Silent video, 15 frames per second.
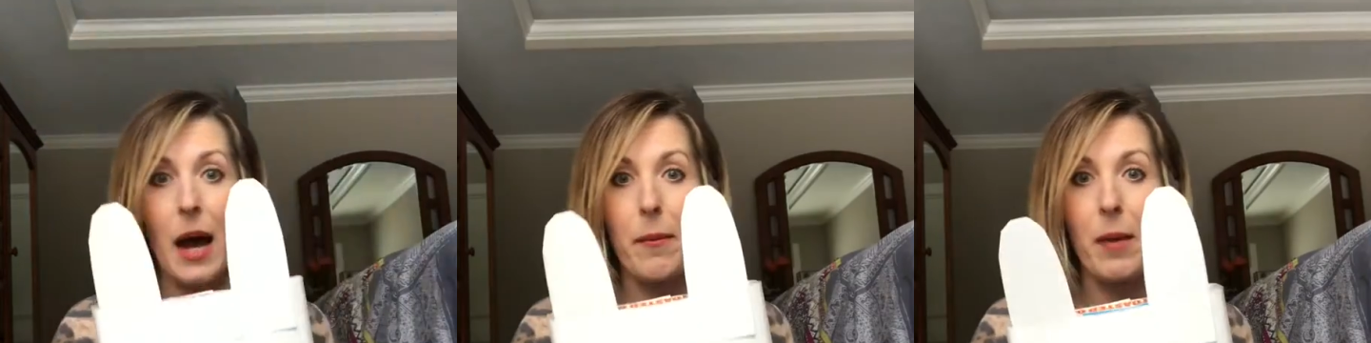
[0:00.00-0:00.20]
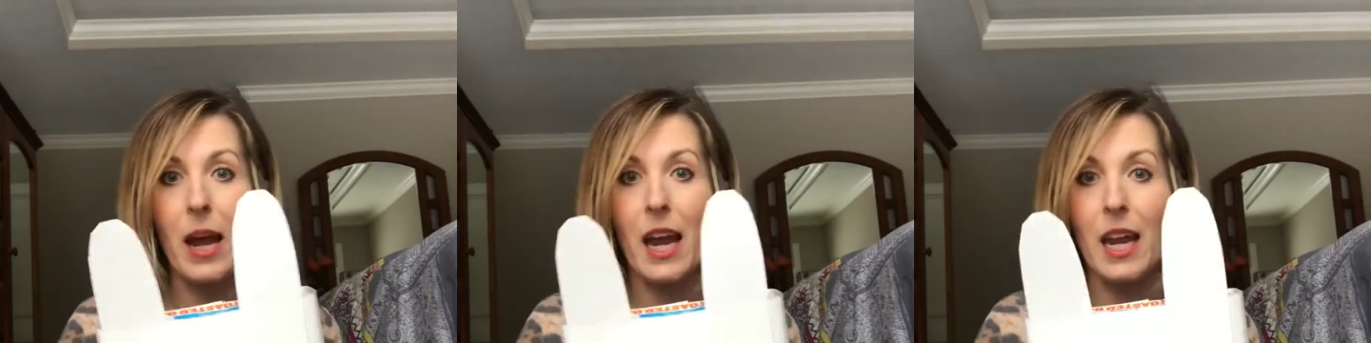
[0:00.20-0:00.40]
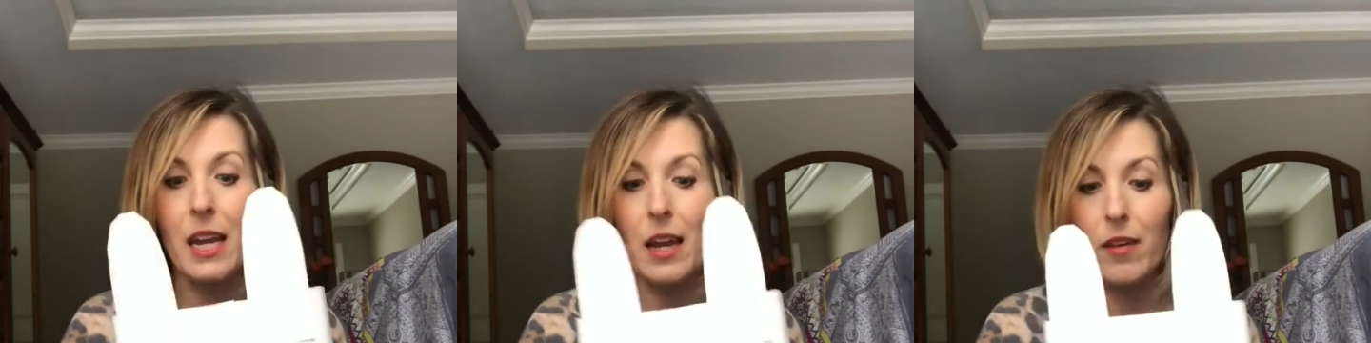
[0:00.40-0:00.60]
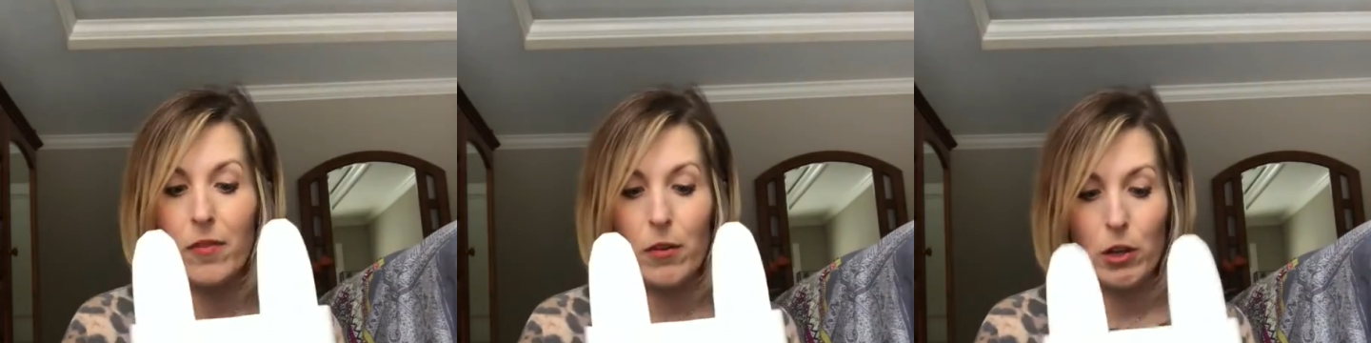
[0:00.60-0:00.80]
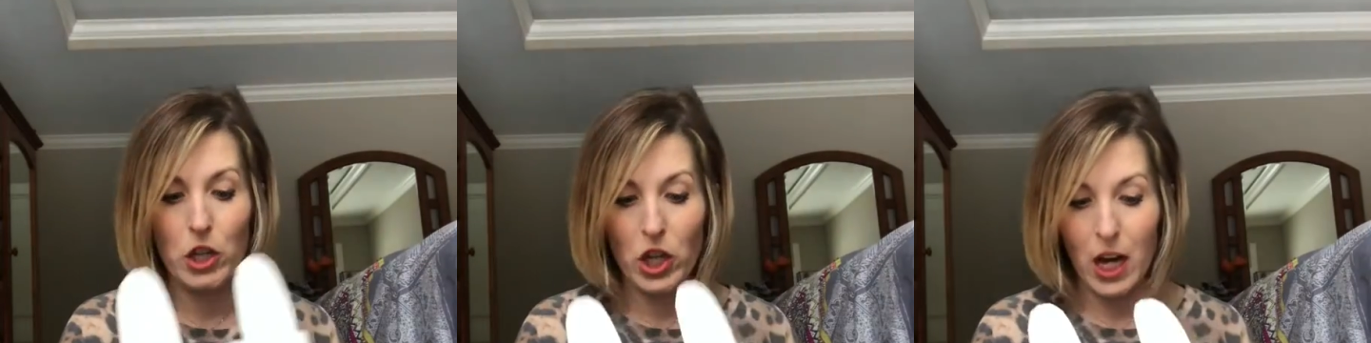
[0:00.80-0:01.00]
And if
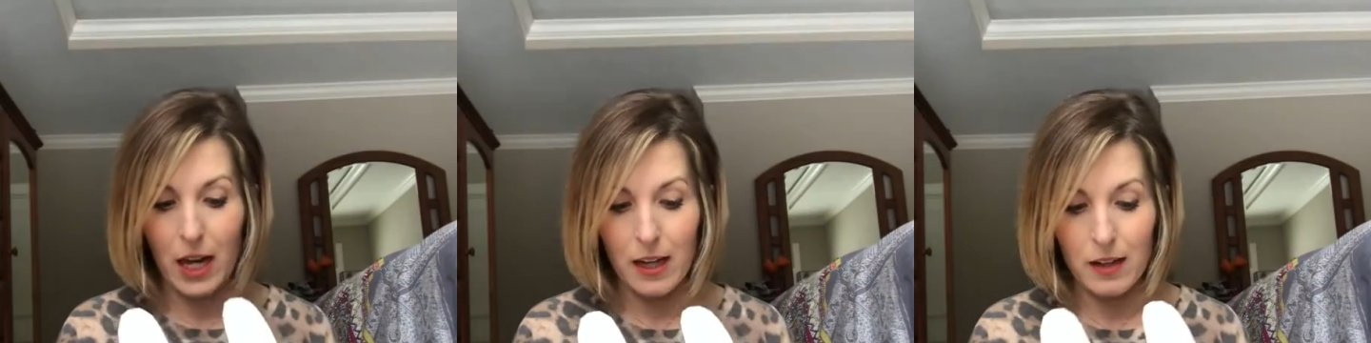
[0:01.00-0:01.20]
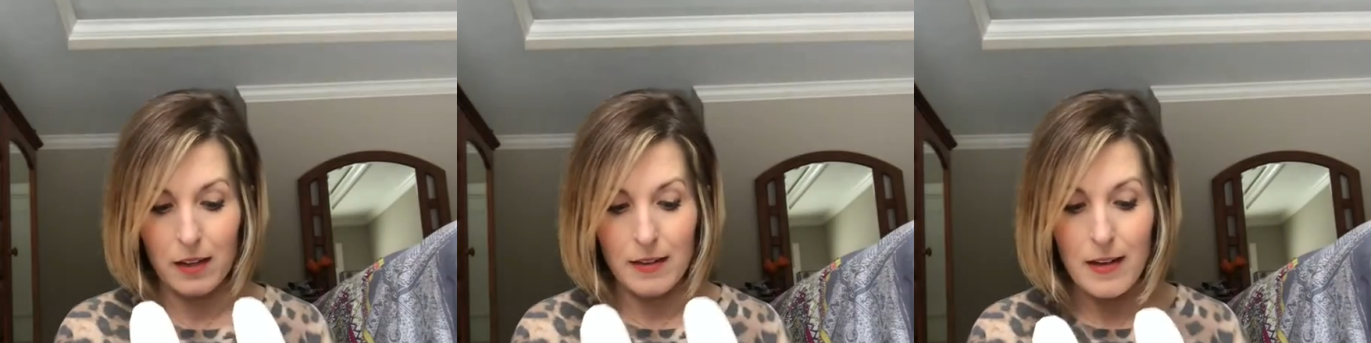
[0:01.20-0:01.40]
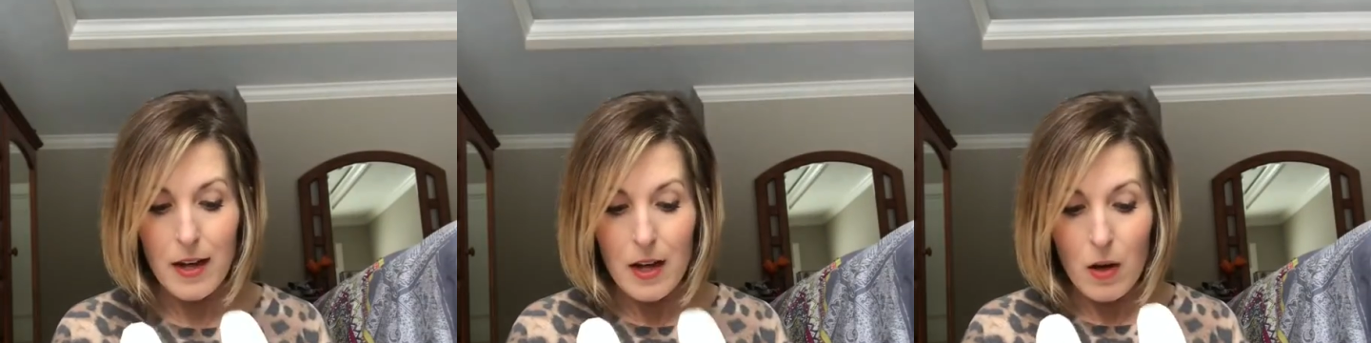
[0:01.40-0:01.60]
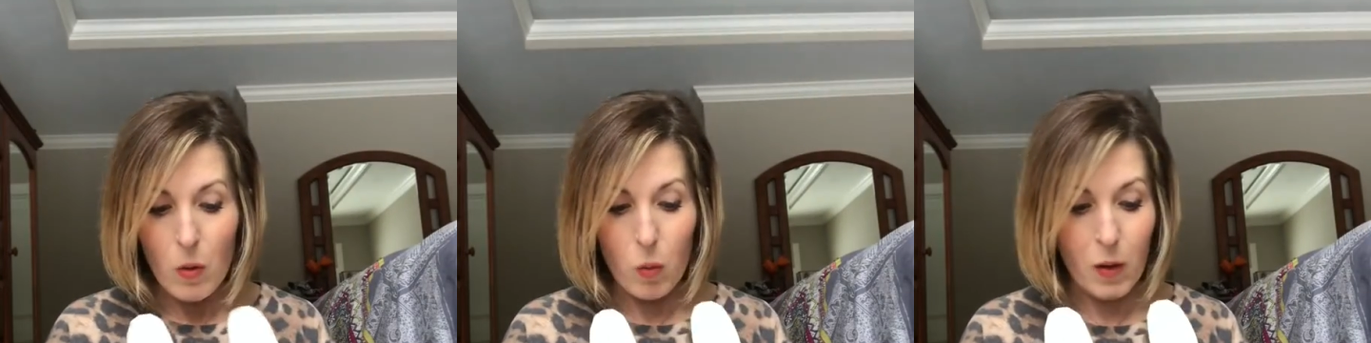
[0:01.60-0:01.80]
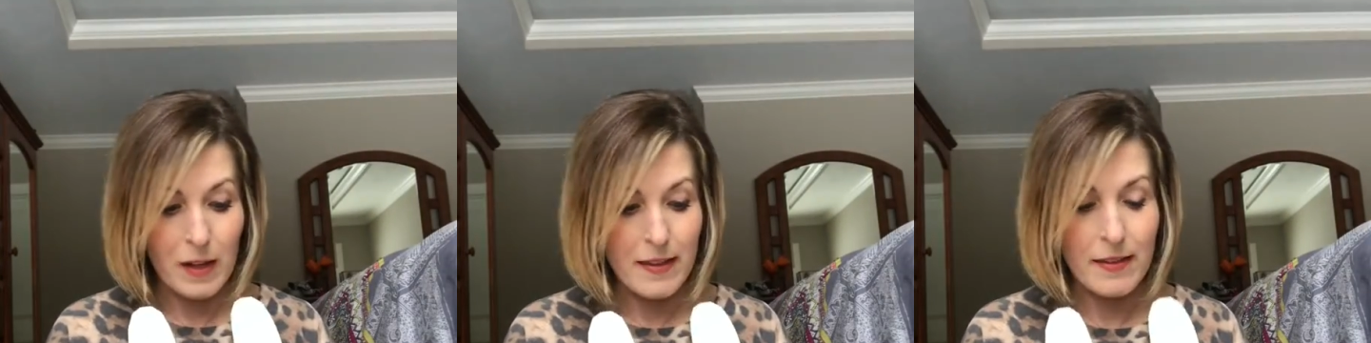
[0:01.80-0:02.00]
your child
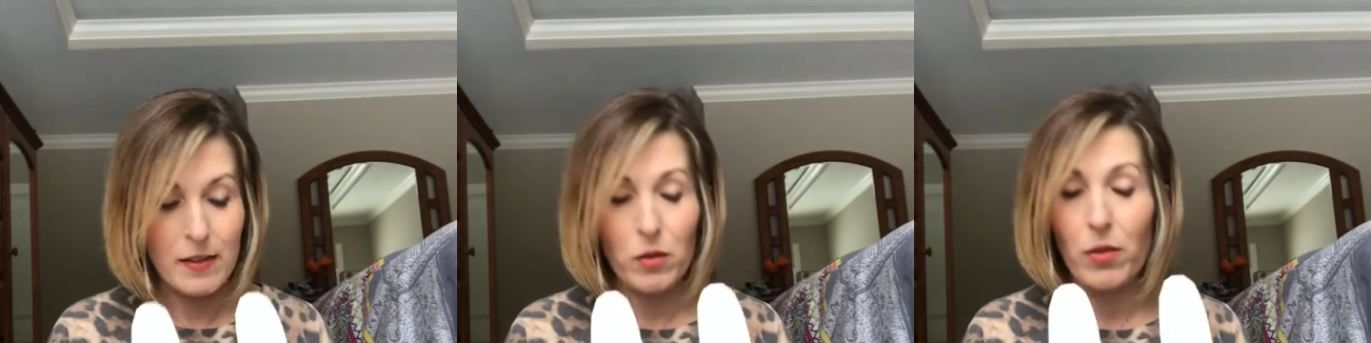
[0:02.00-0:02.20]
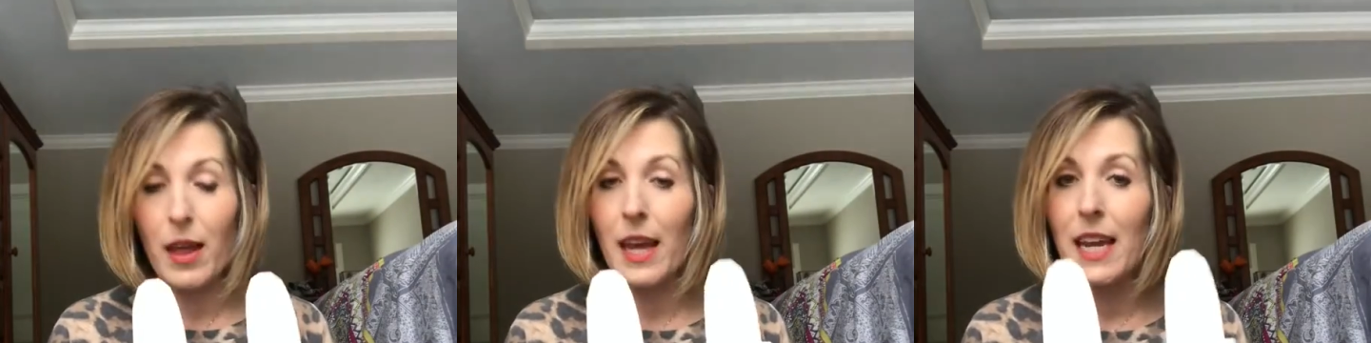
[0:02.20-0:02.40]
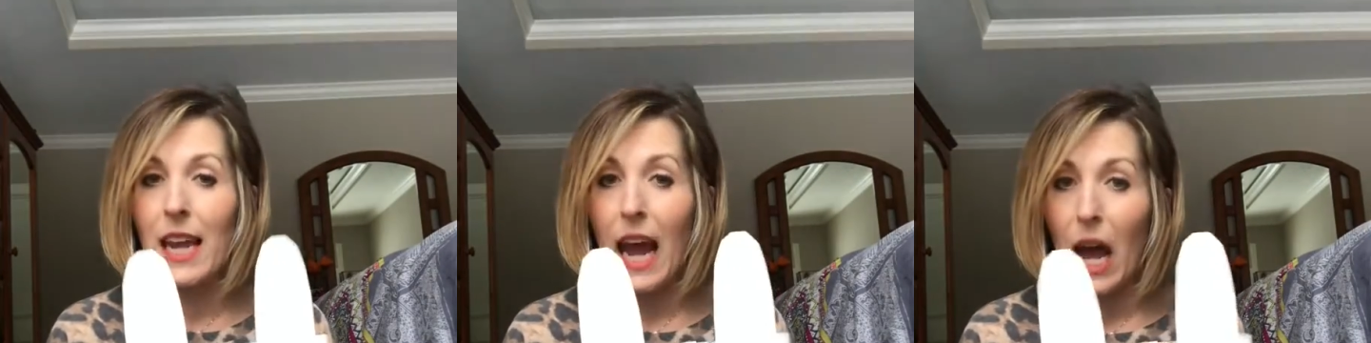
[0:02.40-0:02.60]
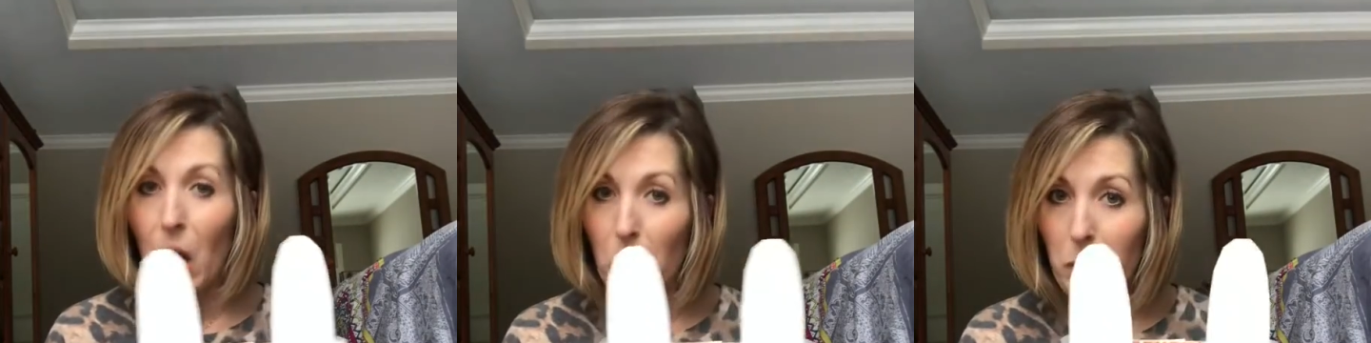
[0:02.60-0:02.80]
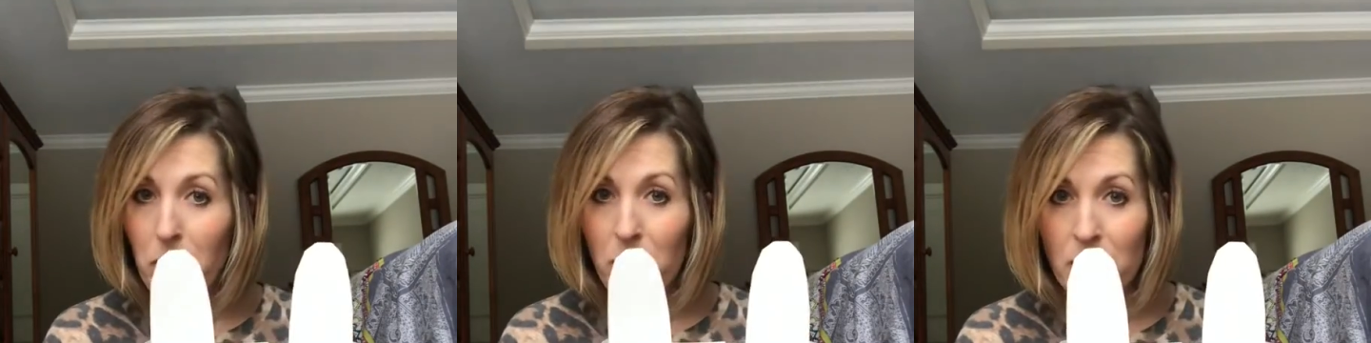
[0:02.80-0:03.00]
wants to, they can
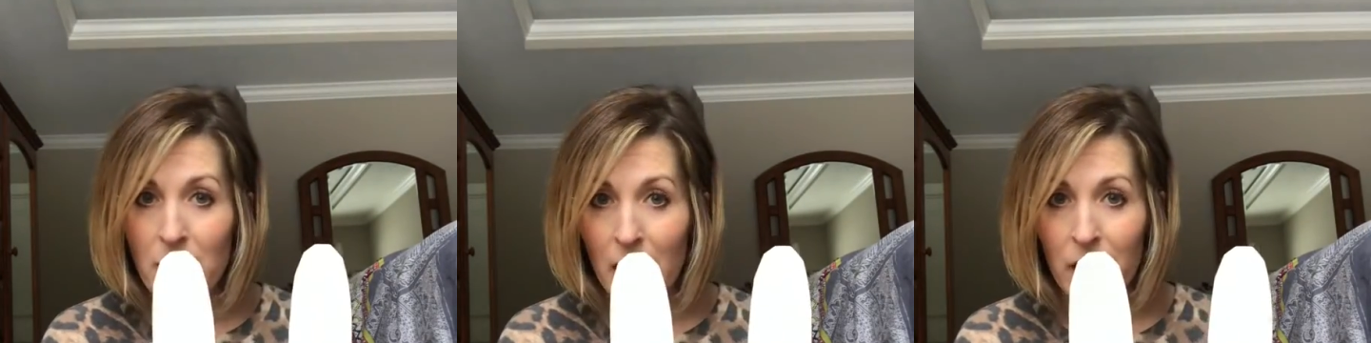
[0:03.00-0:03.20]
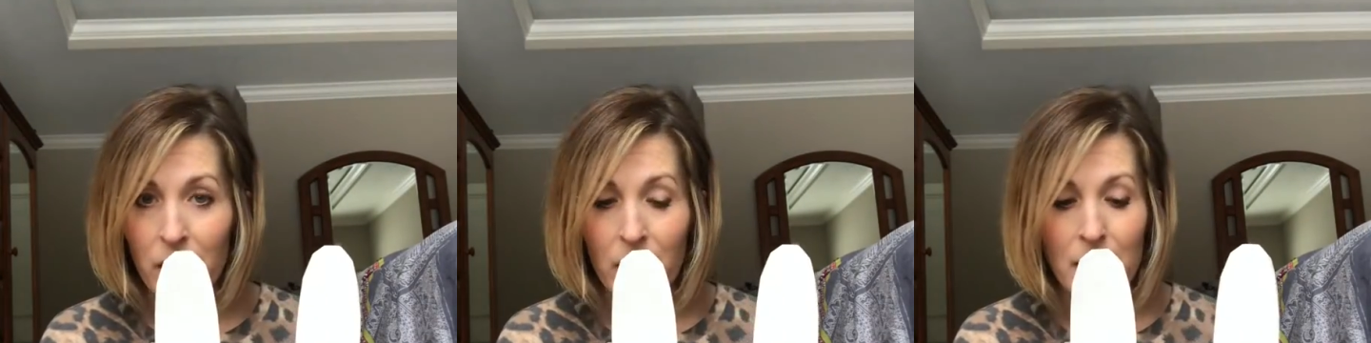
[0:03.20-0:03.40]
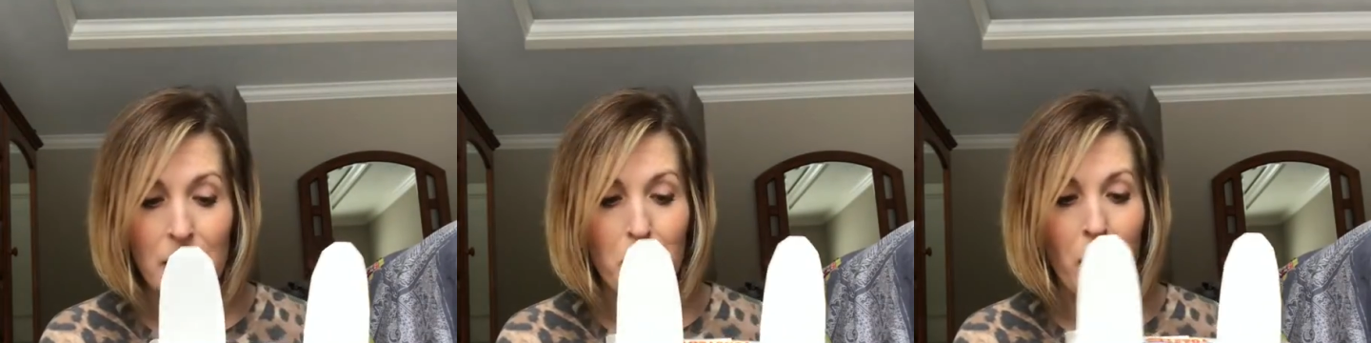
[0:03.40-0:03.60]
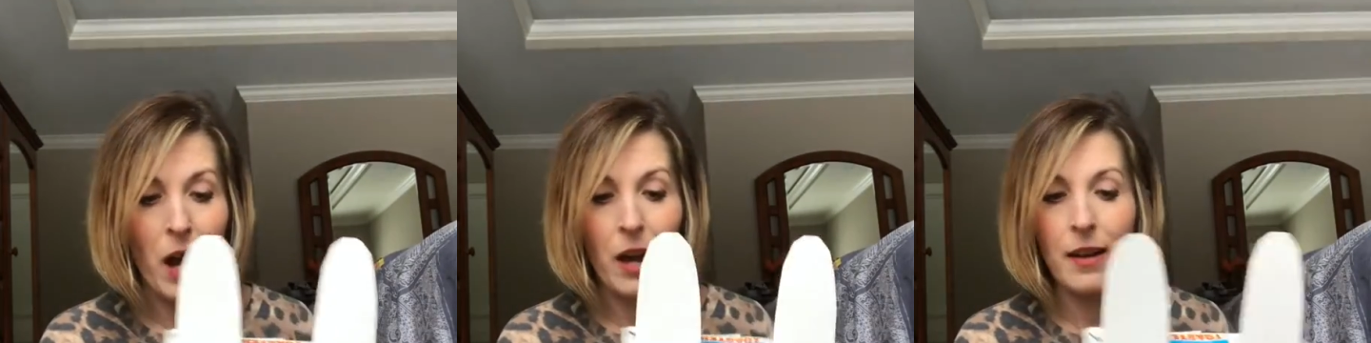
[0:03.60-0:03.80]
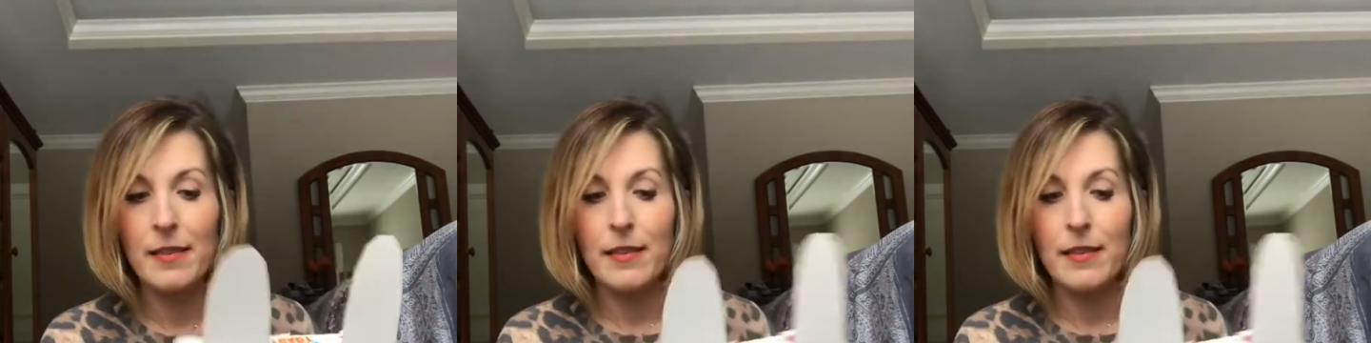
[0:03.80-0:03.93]
help you decorate the box.